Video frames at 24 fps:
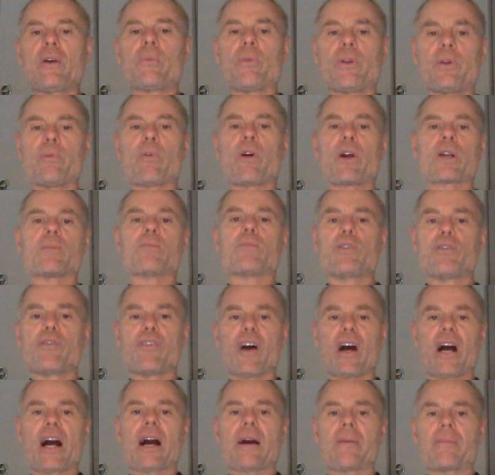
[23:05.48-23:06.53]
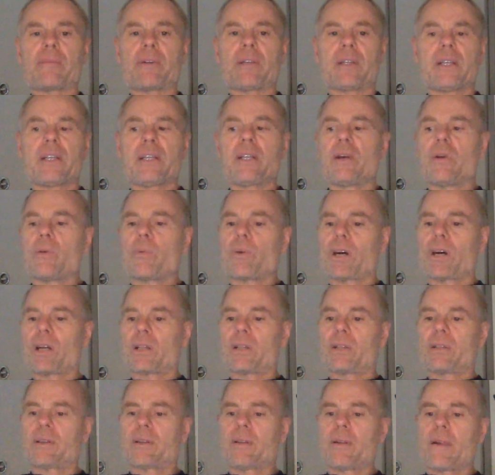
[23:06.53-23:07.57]
We want to move up.
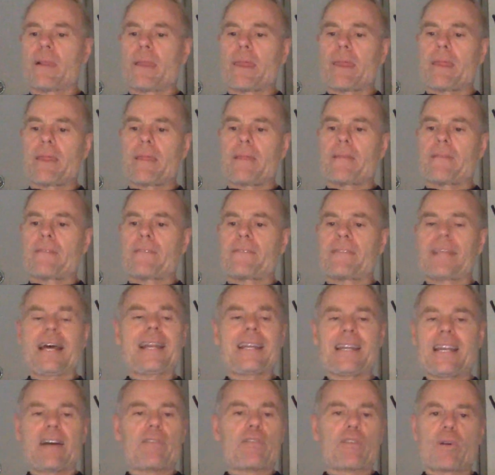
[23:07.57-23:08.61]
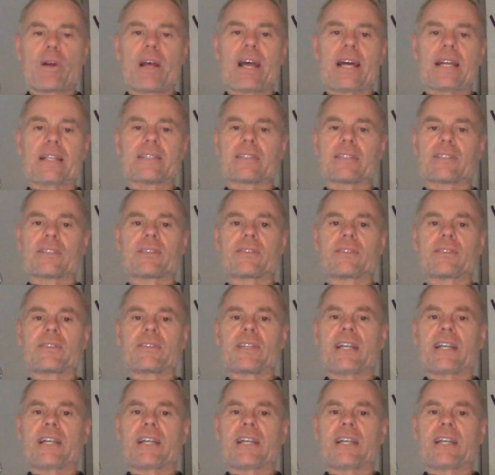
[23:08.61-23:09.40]
Well, that never ends.